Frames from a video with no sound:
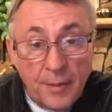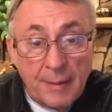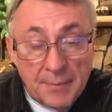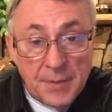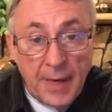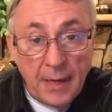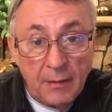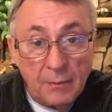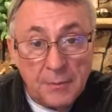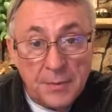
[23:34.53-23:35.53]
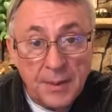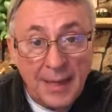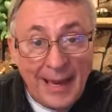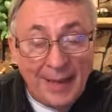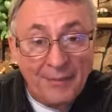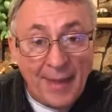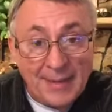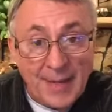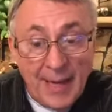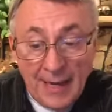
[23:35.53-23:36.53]
themselves at
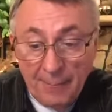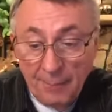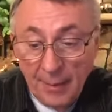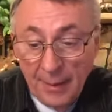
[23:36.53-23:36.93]
that time.